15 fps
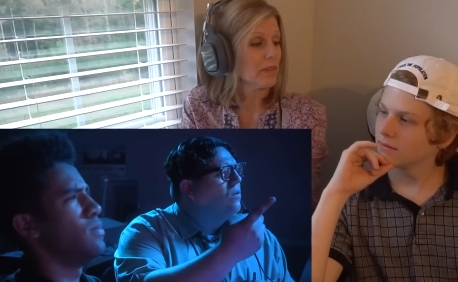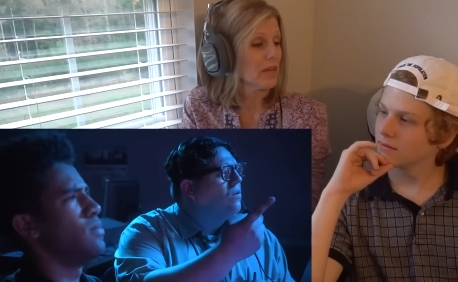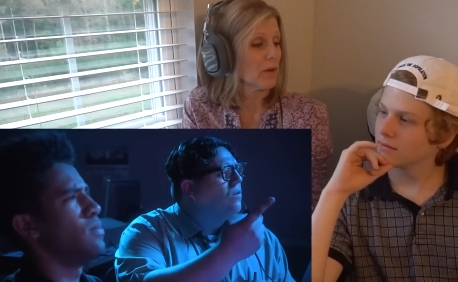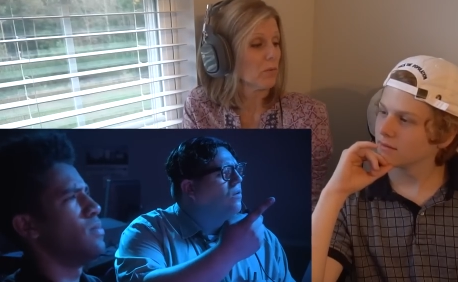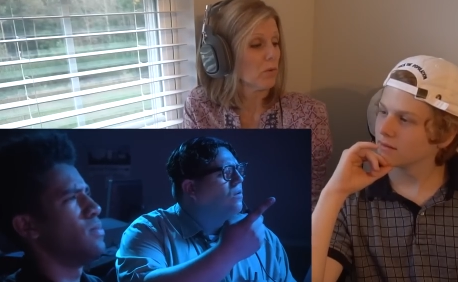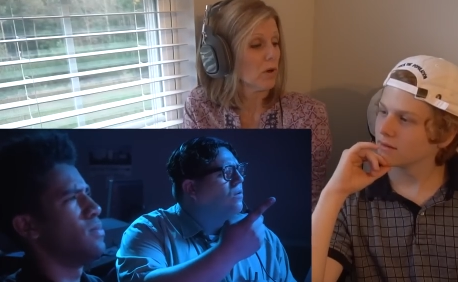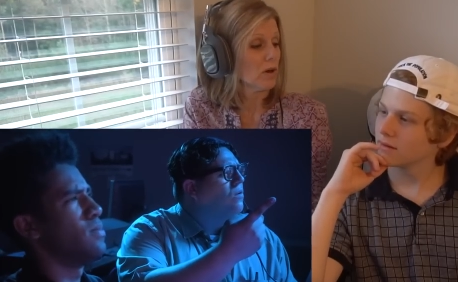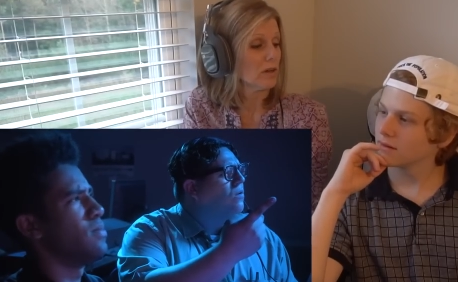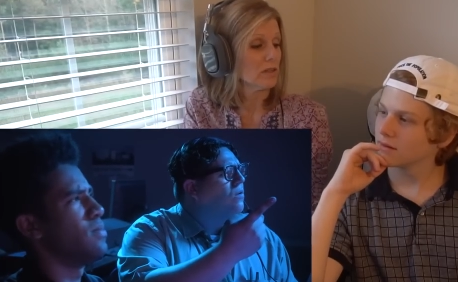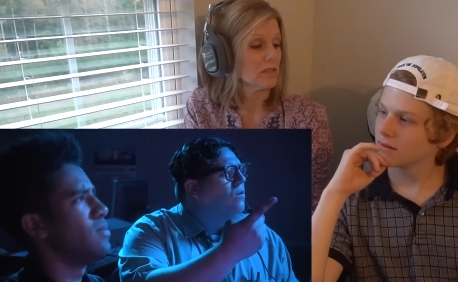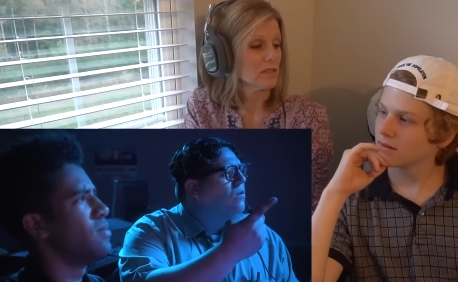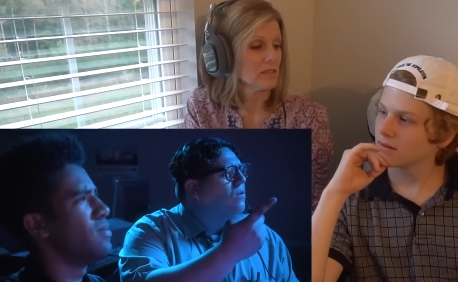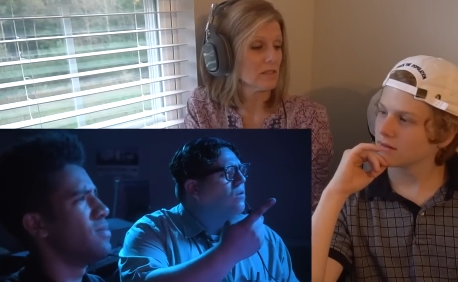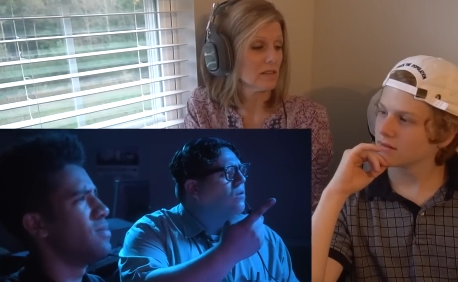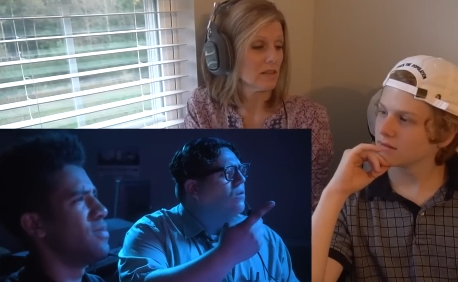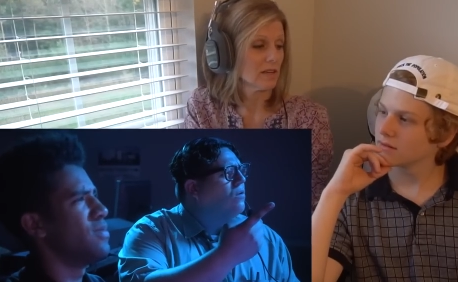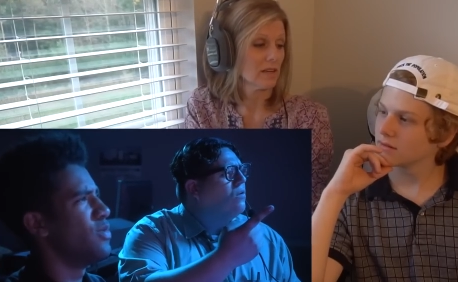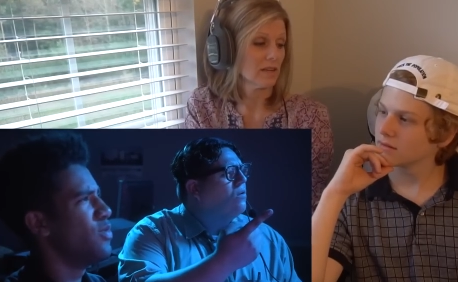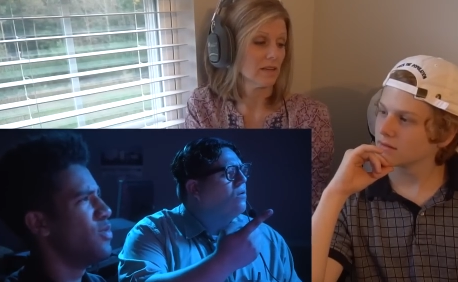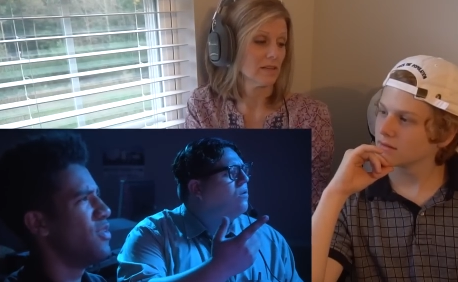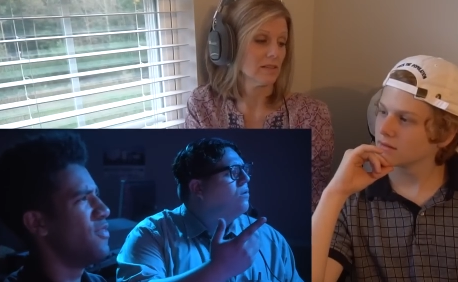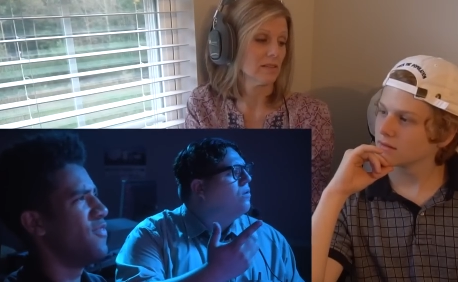Speaker 1: that was.
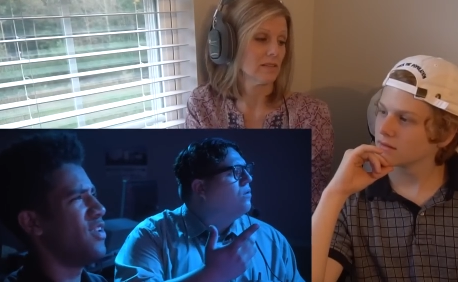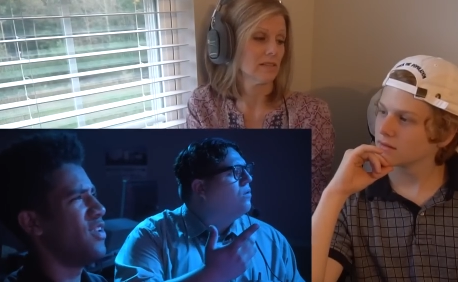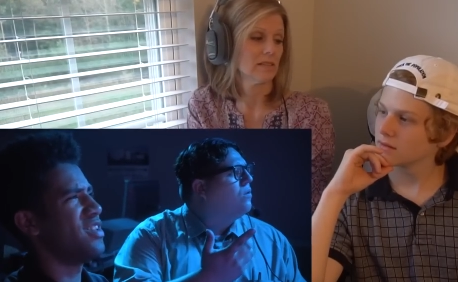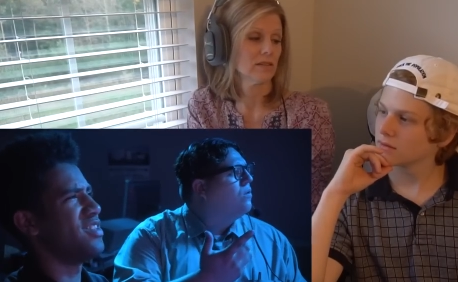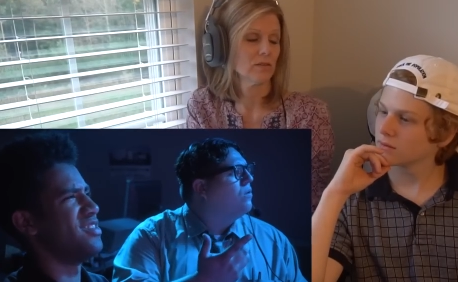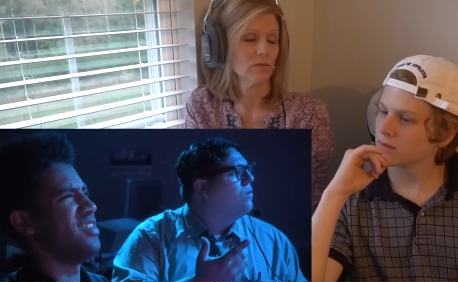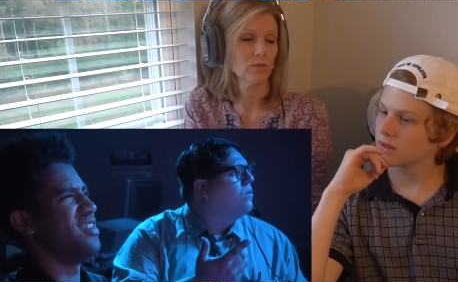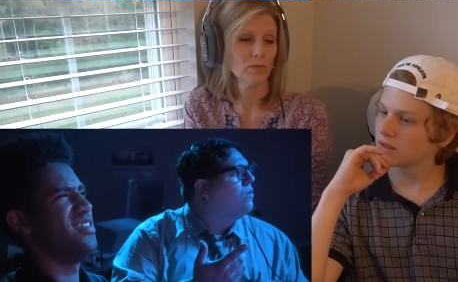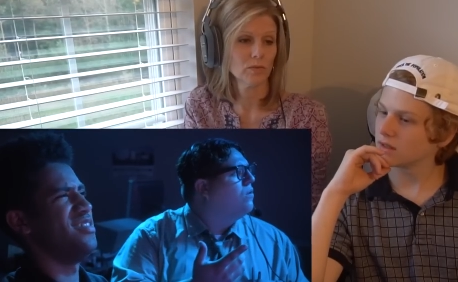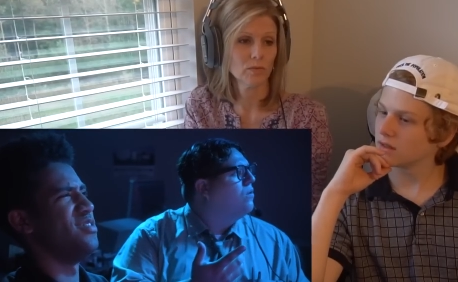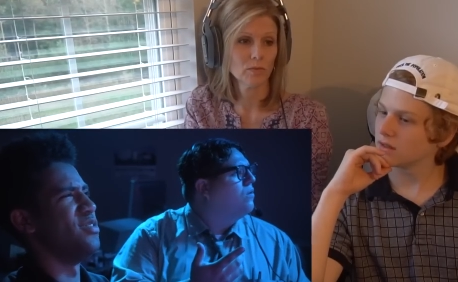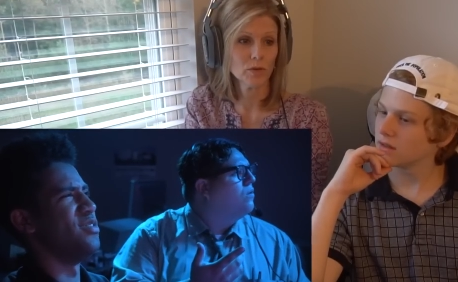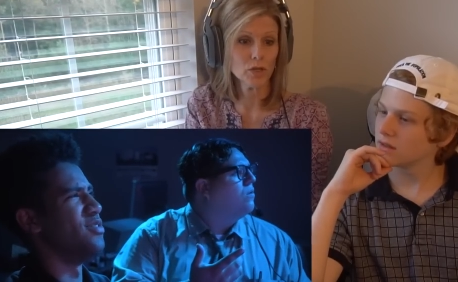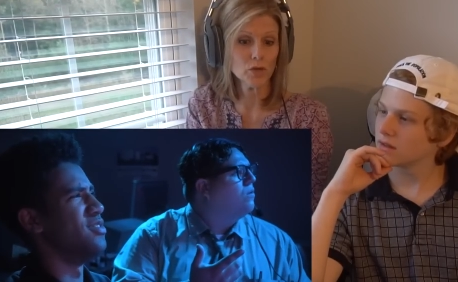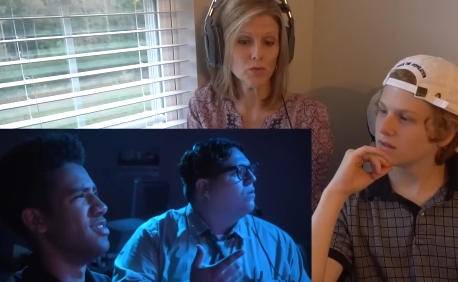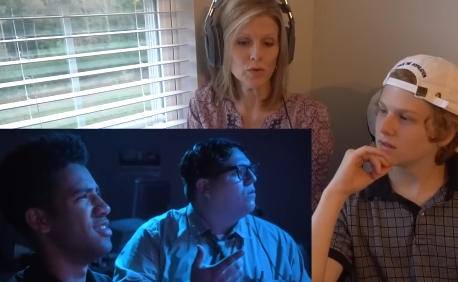What? When you